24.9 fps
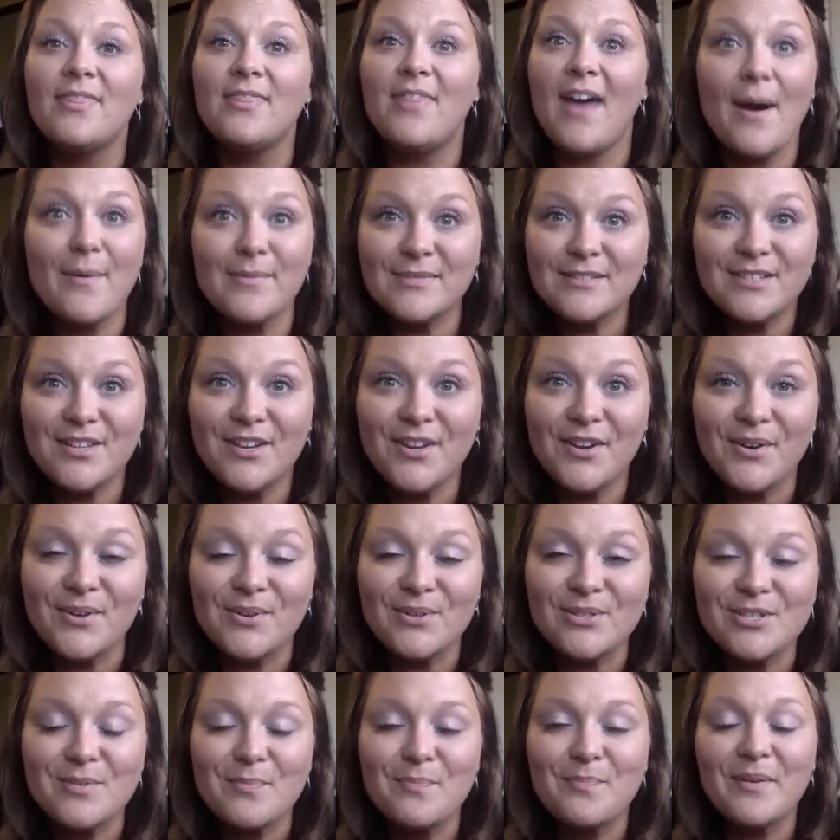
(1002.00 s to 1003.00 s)
That was
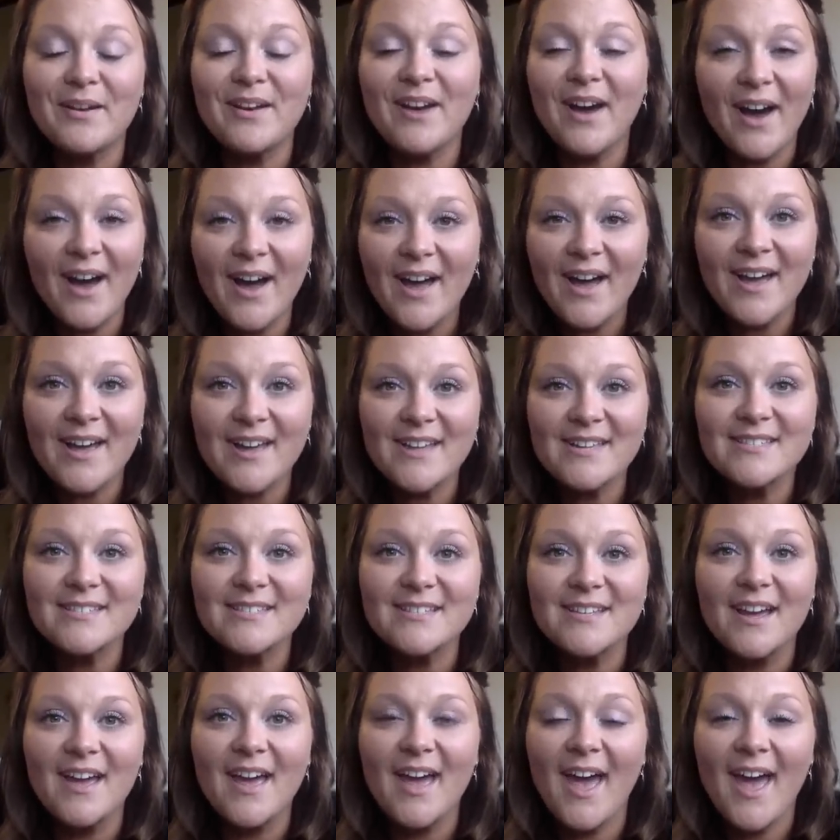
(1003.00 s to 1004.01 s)
huge because,
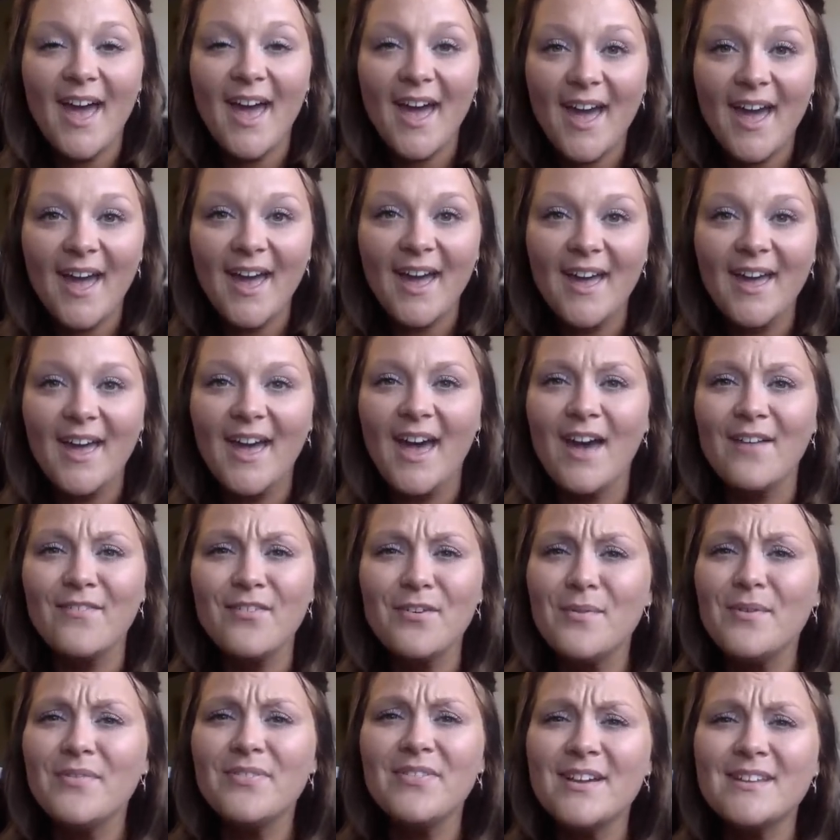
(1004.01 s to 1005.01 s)
A,
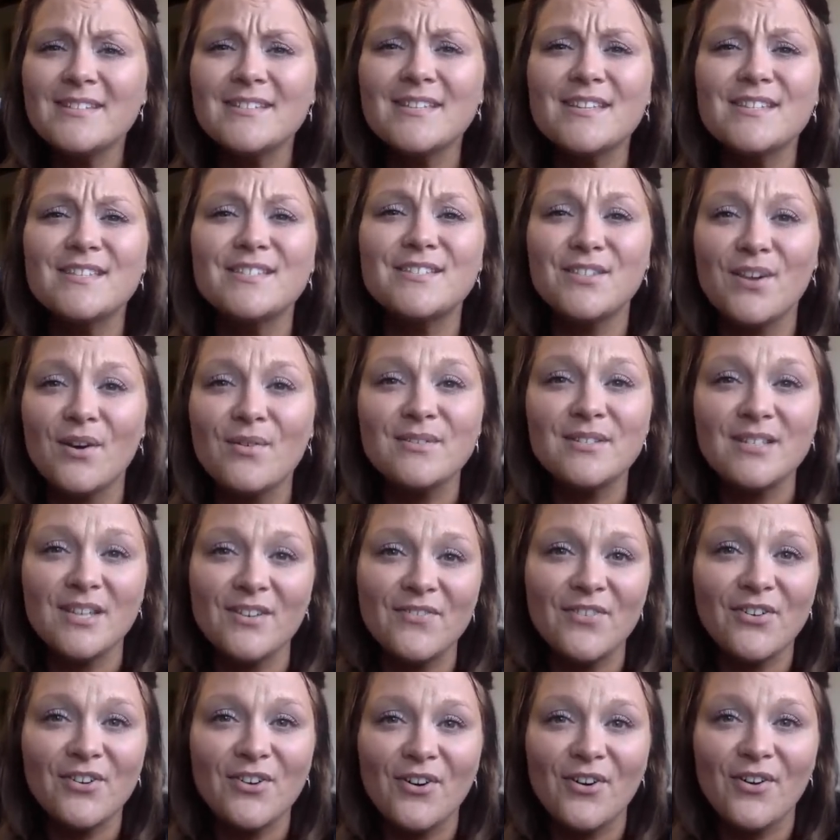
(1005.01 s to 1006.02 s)
everyone thinks it's so
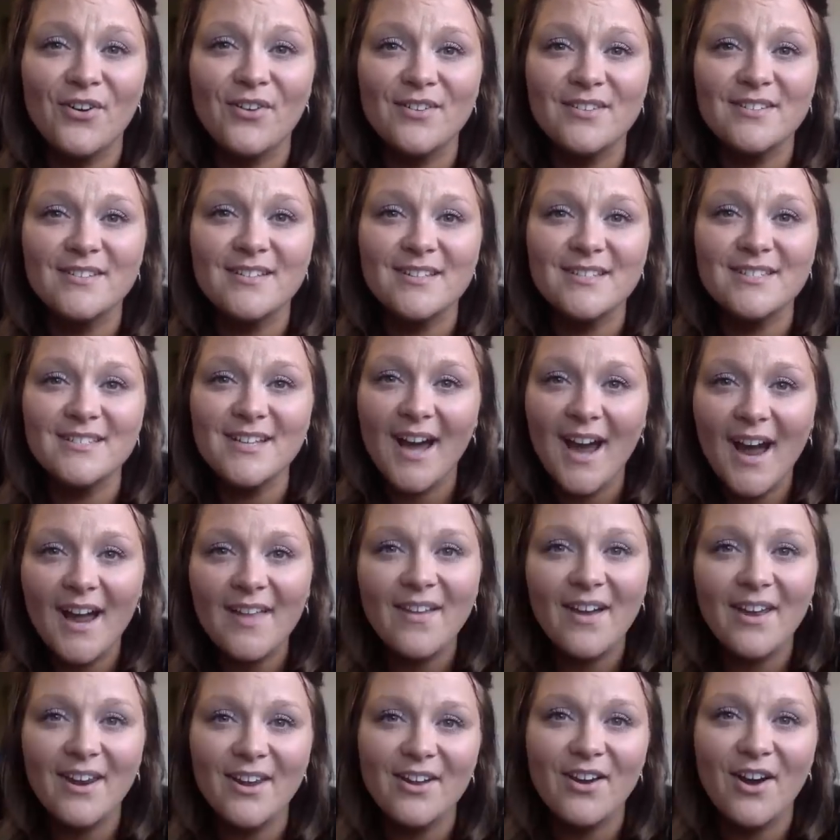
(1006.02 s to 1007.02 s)
difficult to
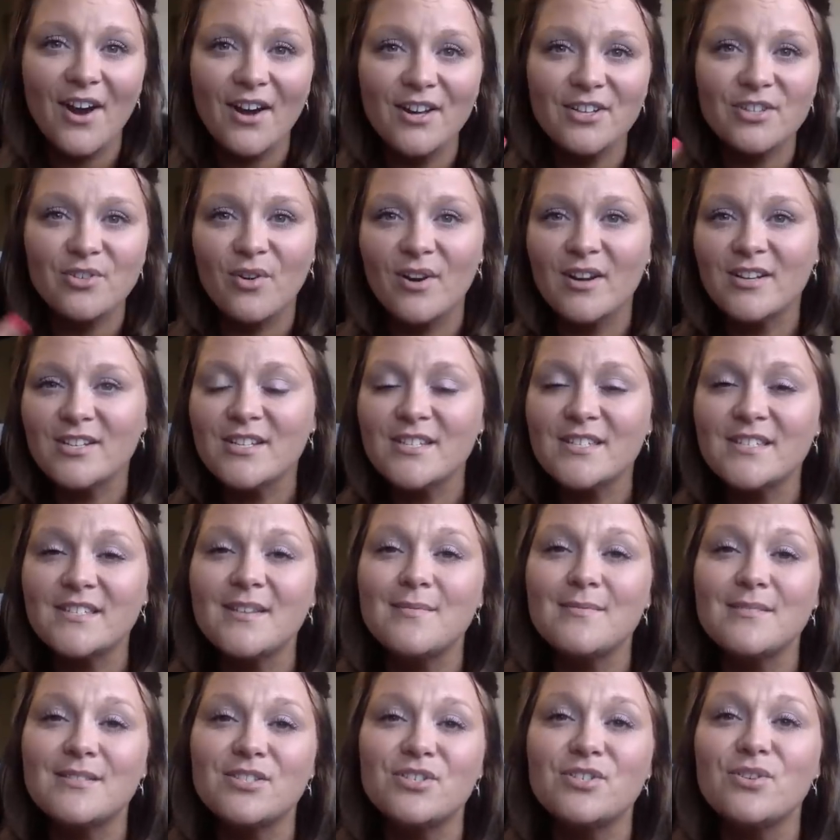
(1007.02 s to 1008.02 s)
highlight and contour. It just
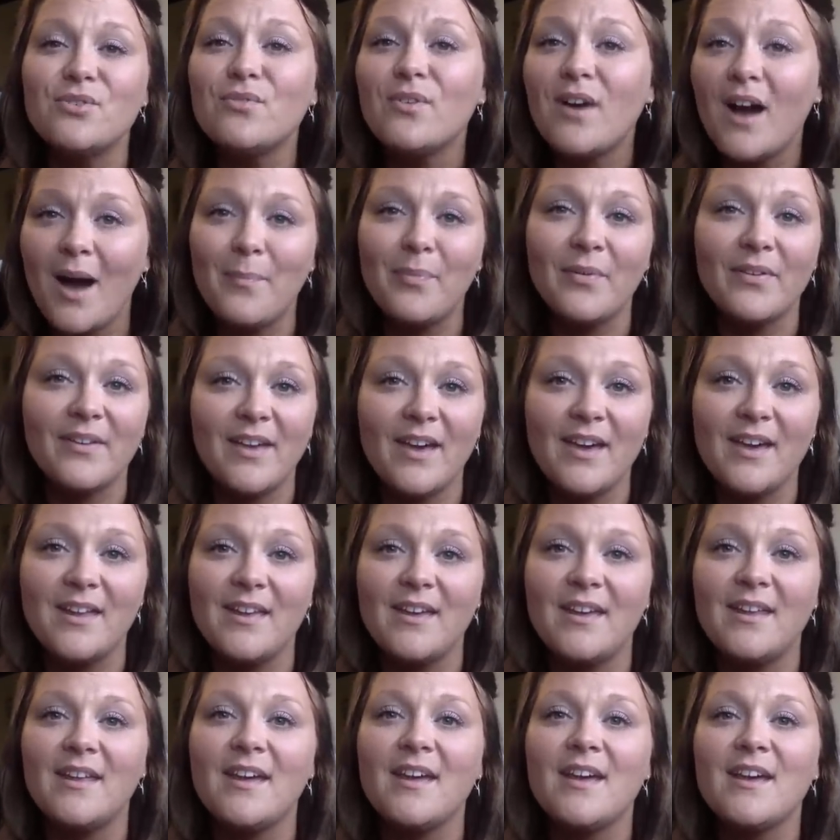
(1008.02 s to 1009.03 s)
seems too
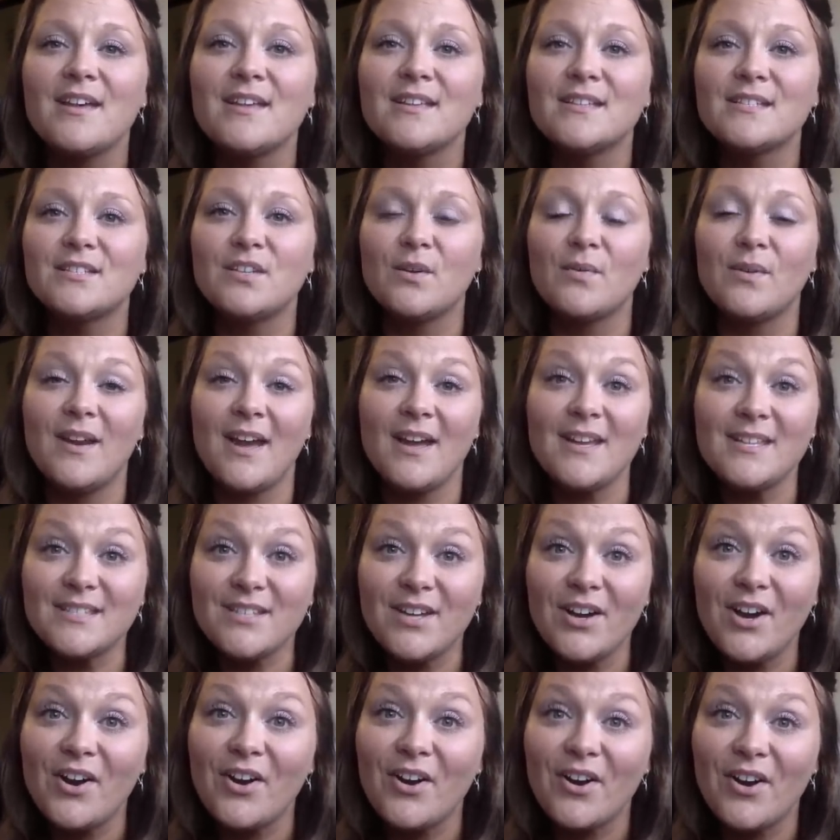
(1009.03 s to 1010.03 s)
complicated. So when I
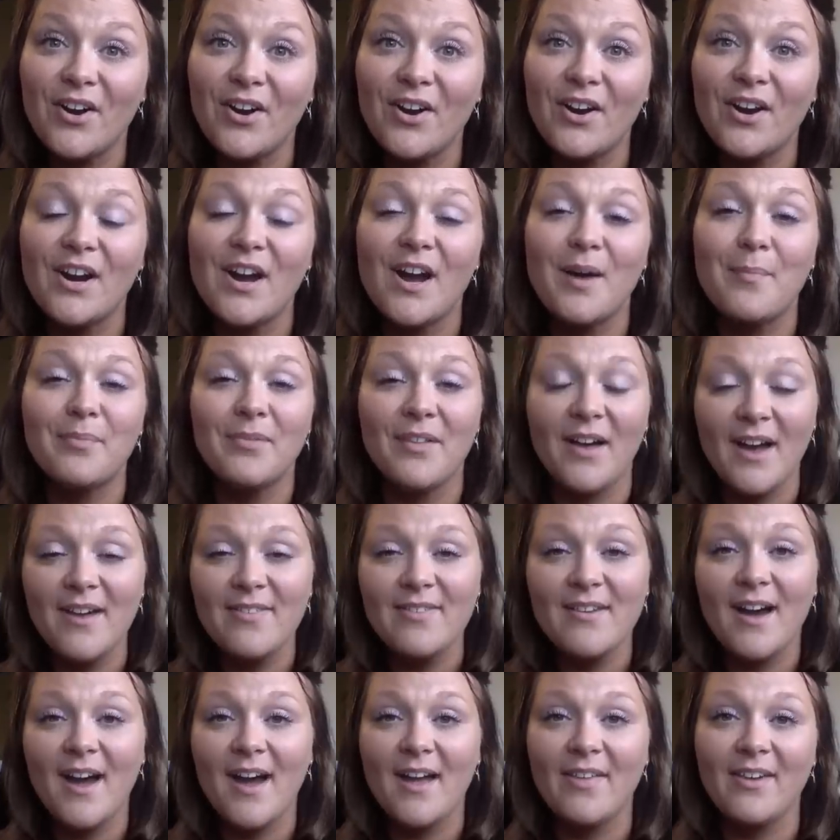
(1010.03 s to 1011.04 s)
saw her apply
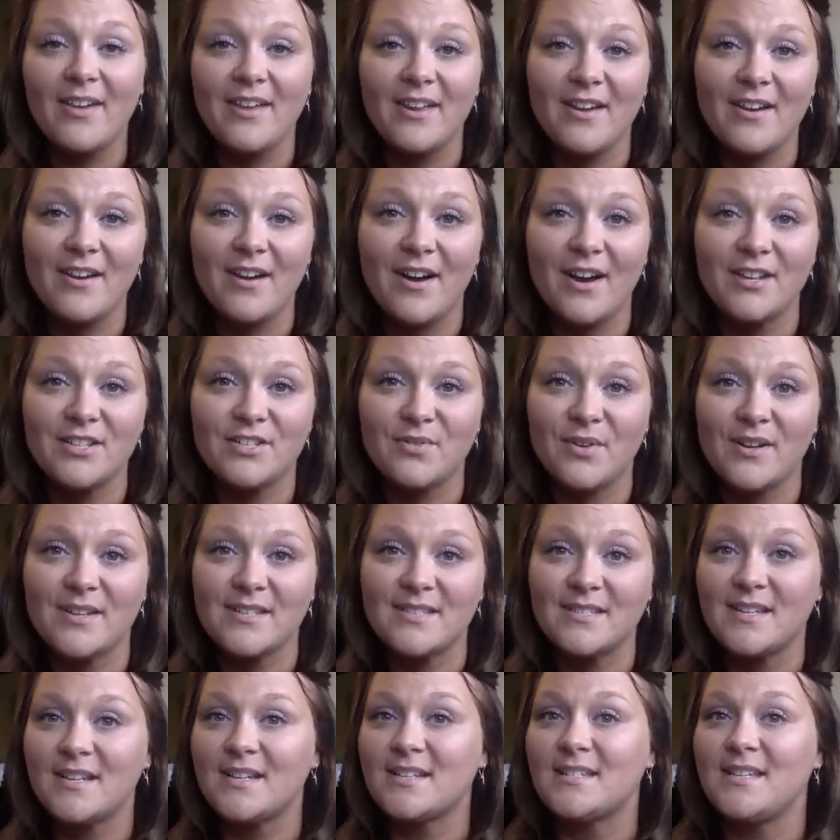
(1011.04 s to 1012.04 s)
the highlighting and contouring
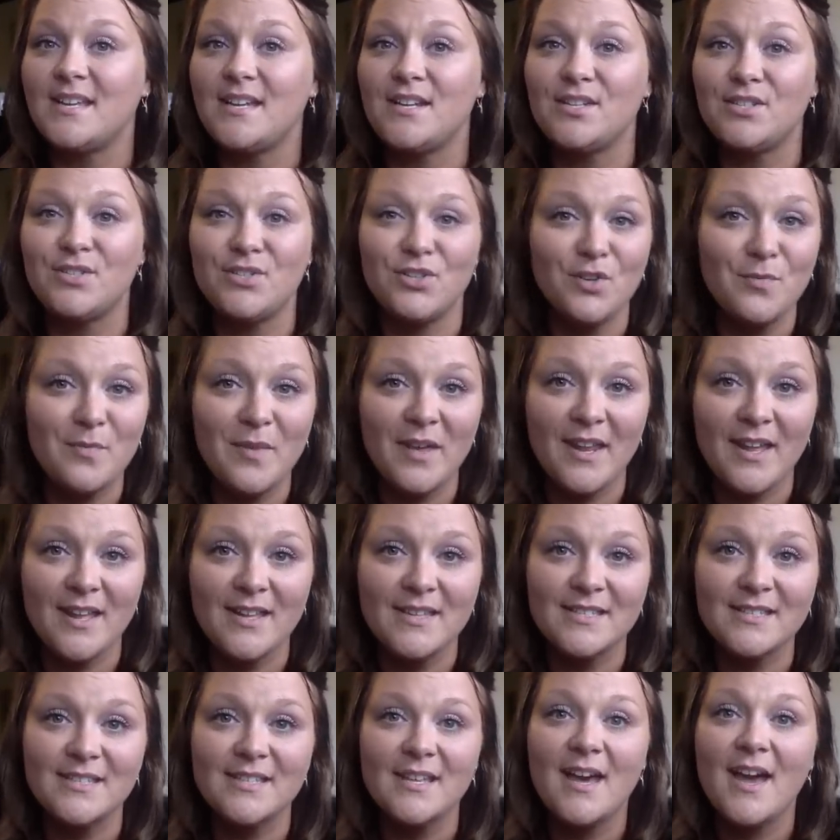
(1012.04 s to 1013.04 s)
sticks in 2
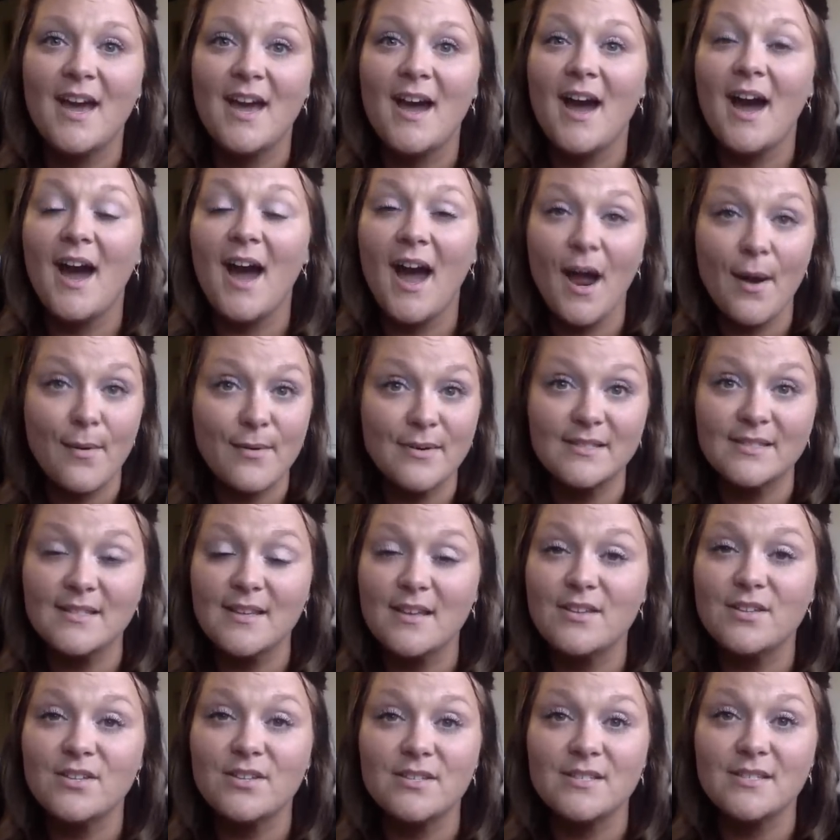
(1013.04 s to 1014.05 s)
minutes, I was
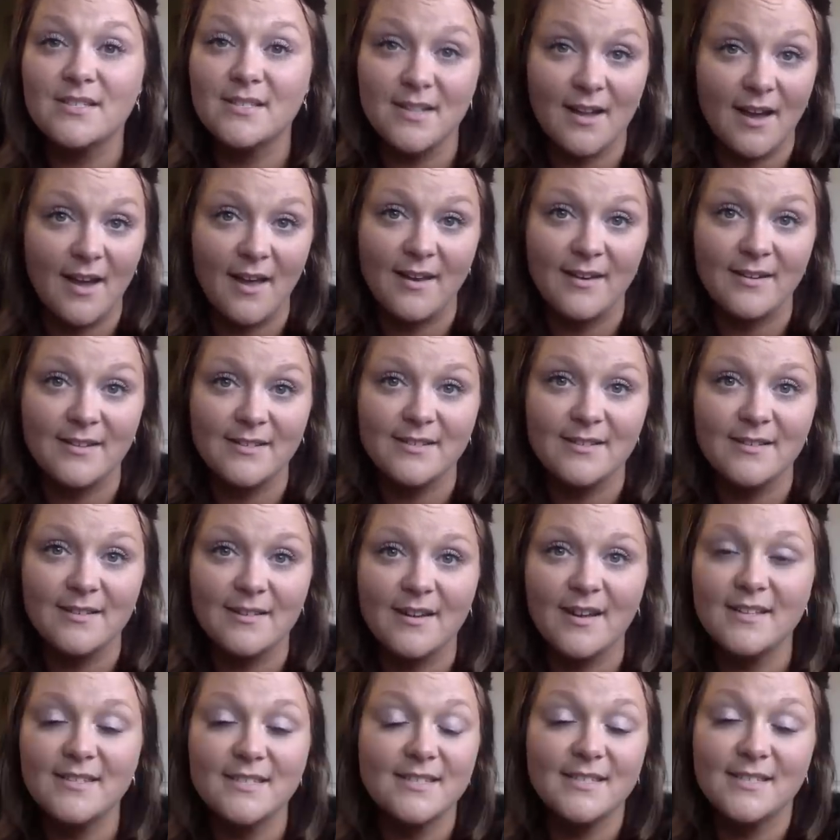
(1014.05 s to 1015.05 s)
stunned.
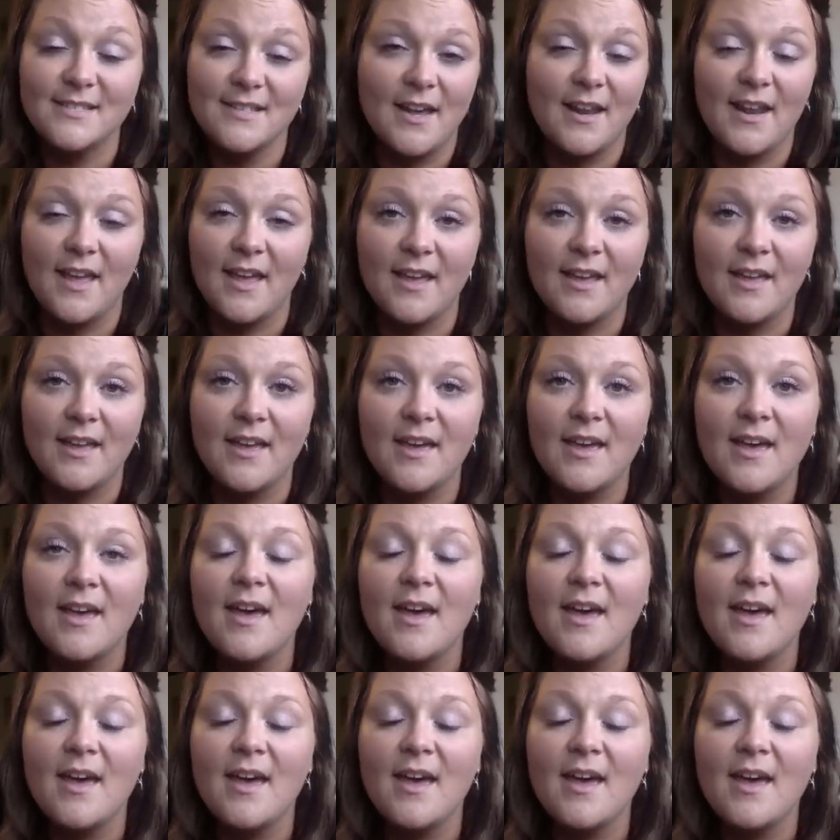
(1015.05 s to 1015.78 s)
It's stunning.